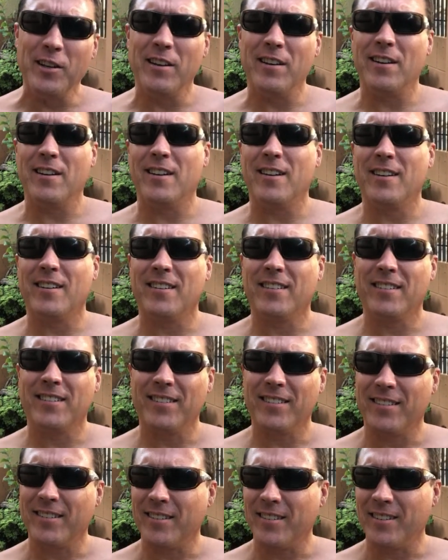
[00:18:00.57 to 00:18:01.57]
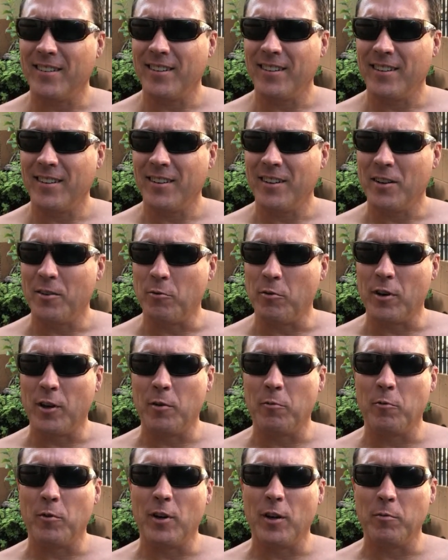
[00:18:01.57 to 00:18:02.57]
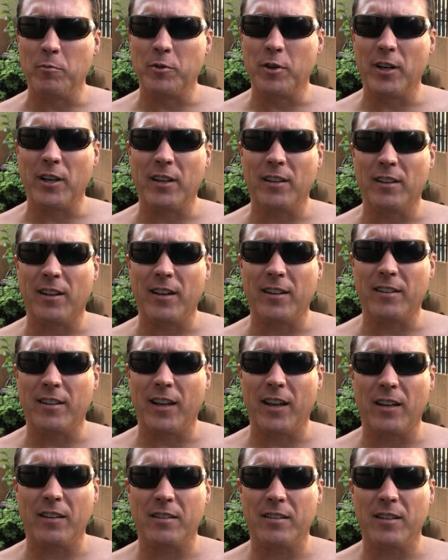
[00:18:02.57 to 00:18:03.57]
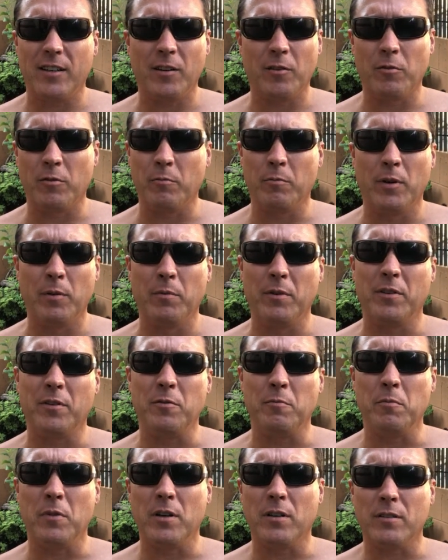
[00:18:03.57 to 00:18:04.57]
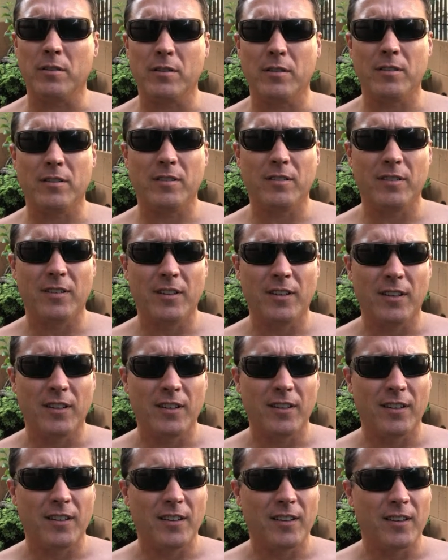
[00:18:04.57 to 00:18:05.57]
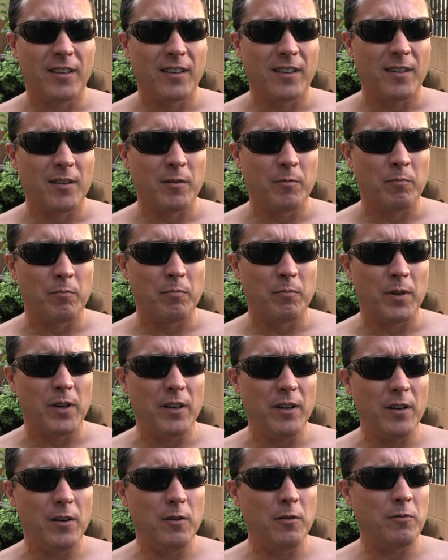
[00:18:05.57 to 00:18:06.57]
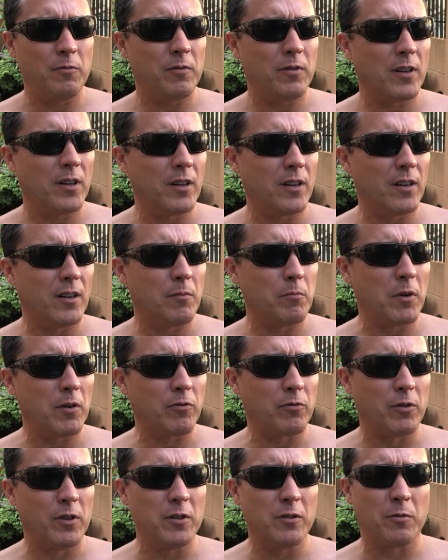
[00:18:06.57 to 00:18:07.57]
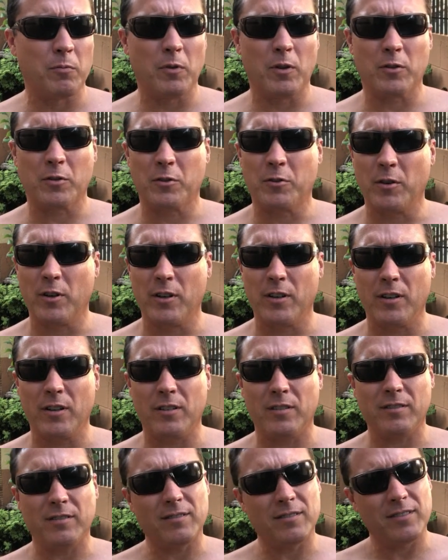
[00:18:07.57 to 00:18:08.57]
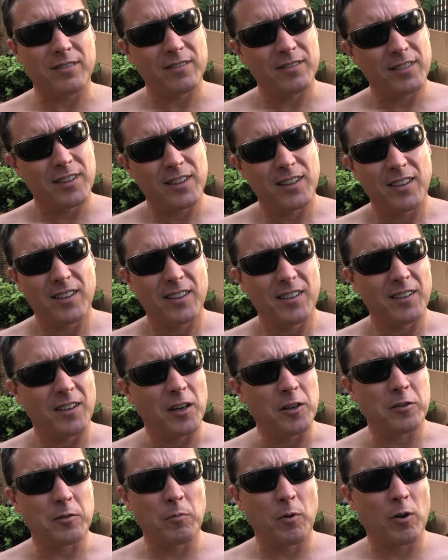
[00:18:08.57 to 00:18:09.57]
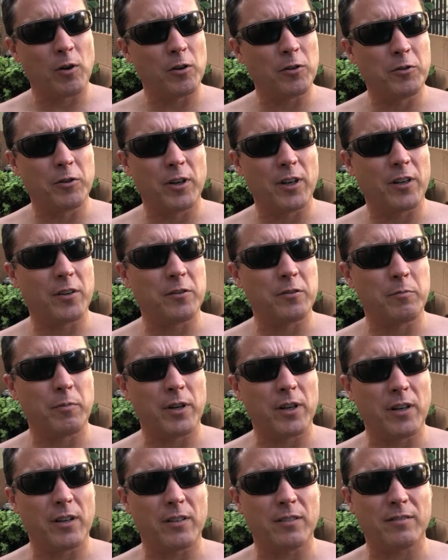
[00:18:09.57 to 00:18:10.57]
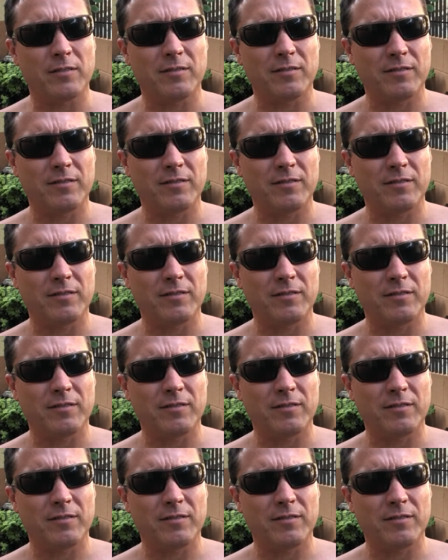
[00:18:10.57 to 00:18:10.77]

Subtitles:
when I'm drinking like that, shit, I don't remember too much. But you know, my friends from Australia, they're some hard drinkers, man.